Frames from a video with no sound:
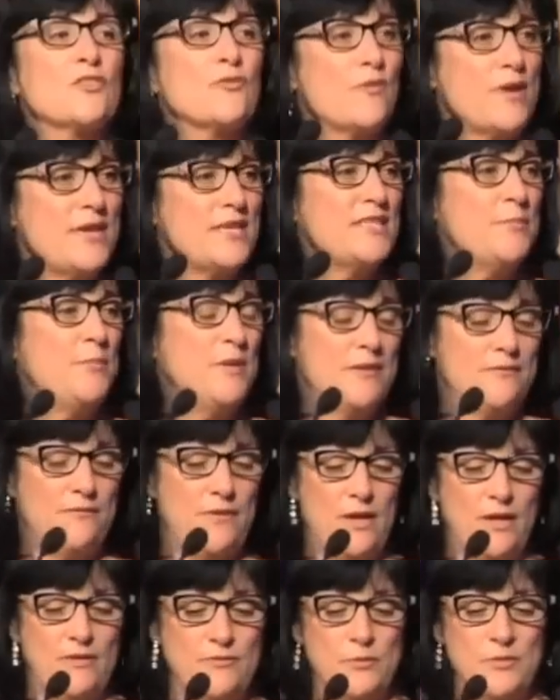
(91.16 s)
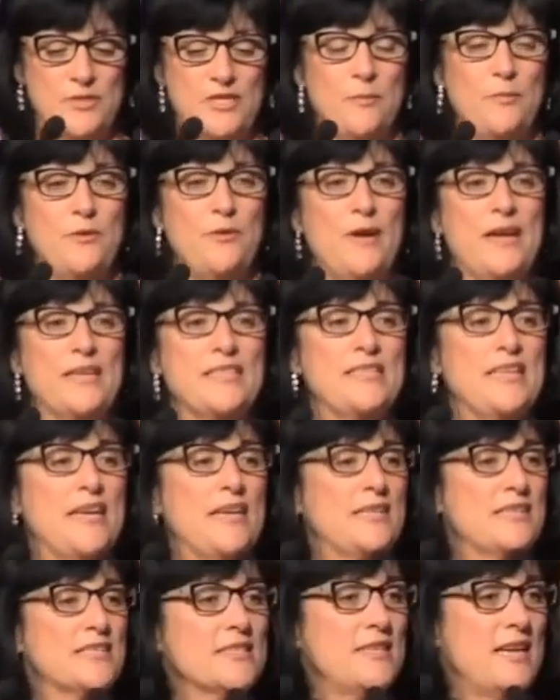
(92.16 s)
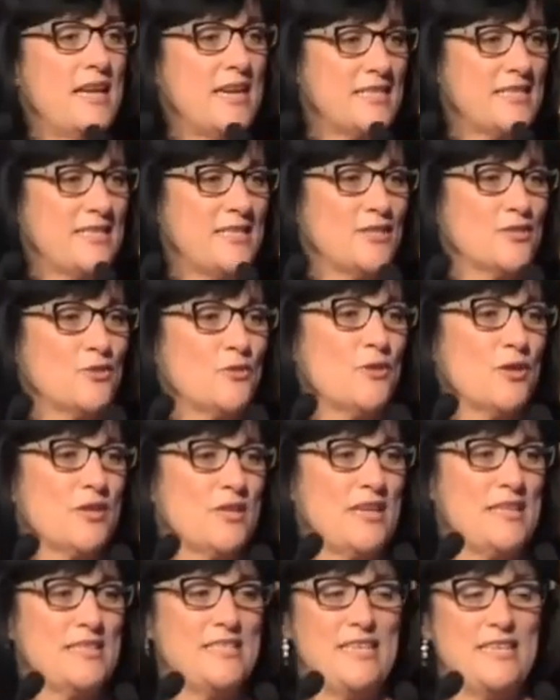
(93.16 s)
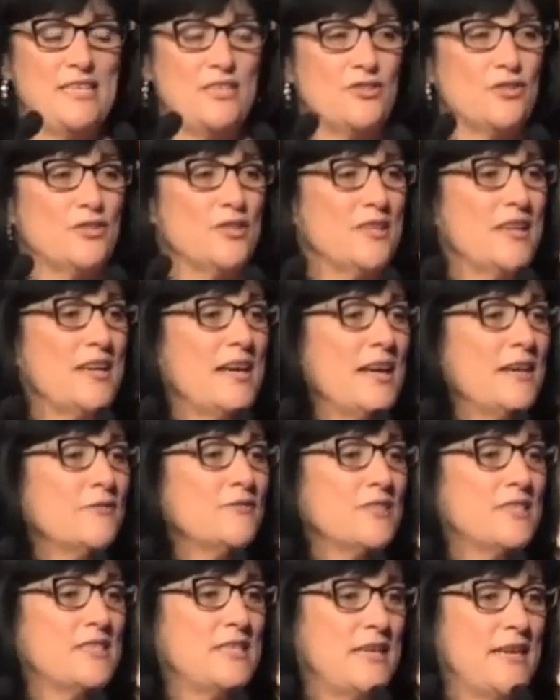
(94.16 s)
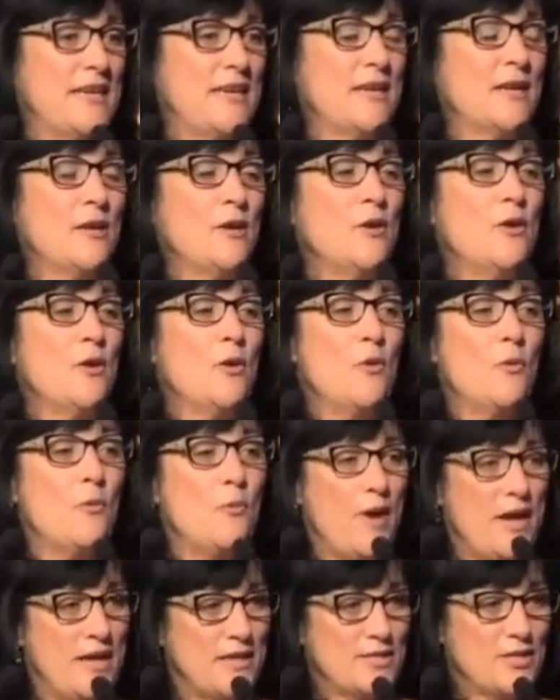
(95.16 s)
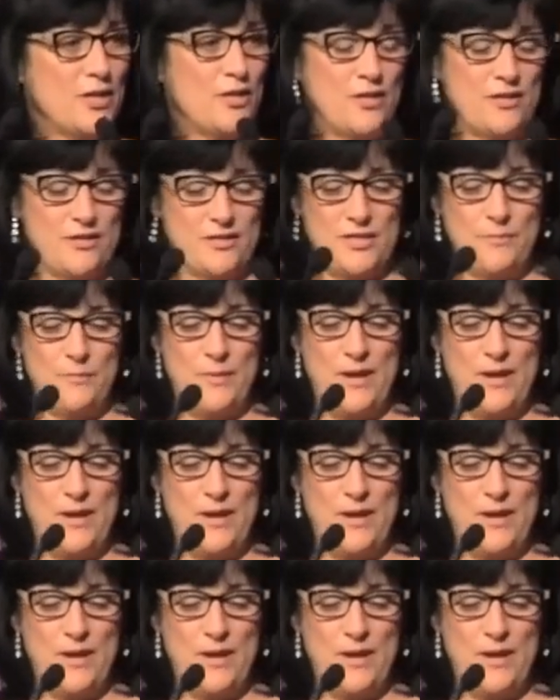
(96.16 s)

great to be involved with WXN. It's an excellent organisation. And I have to say, well done to